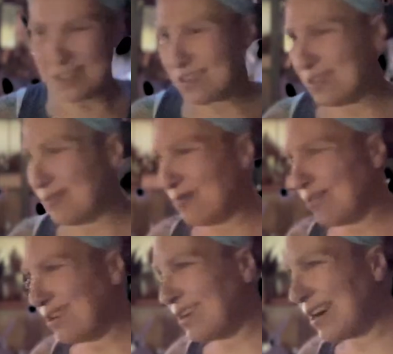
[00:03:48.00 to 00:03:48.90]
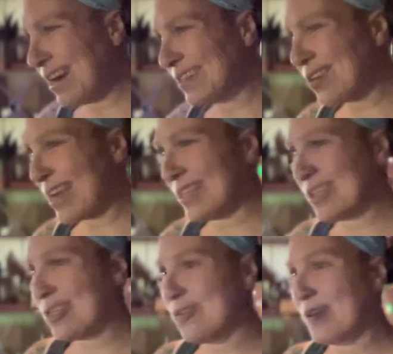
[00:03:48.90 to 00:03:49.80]
this new, I tried
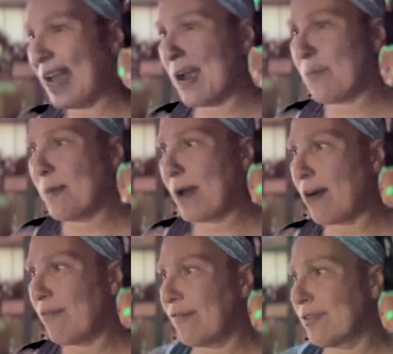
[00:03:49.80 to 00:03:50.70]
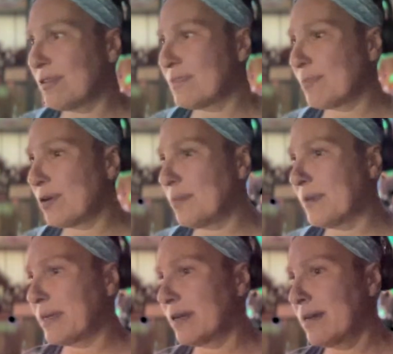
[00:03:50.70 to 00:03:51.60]
this new camera mount for the
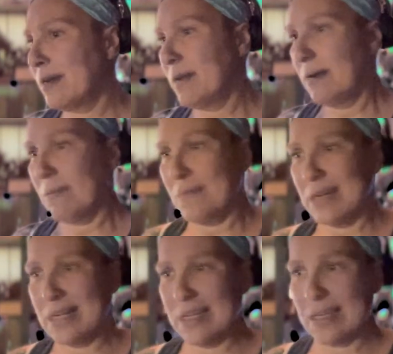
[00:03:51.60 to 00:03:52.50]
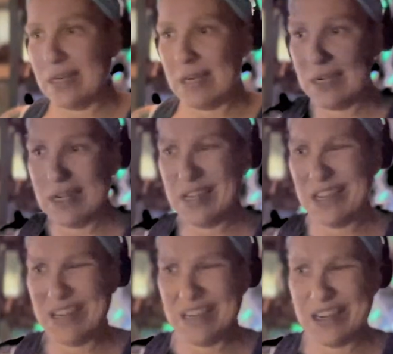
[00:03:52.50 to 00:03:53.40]
bourbon, but
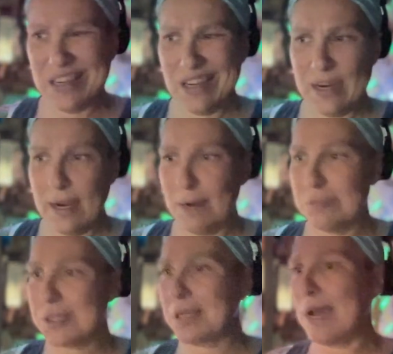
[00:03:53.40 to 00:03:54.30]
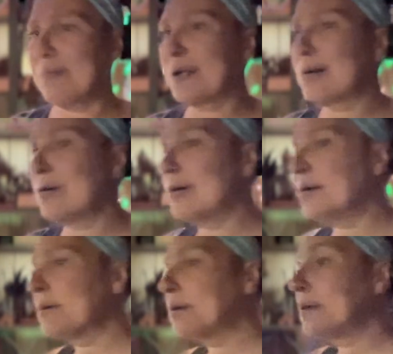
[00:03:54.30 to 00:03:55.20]
I'm skeptical.
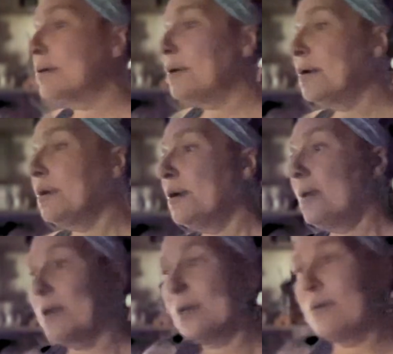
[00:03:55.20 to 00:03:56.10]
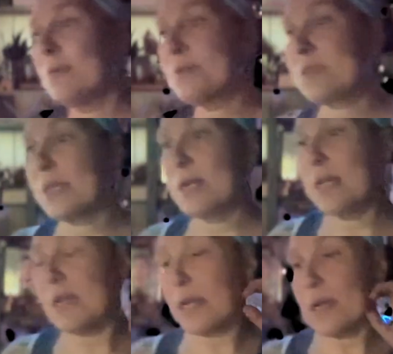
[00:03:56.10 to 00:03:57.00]
We'll see.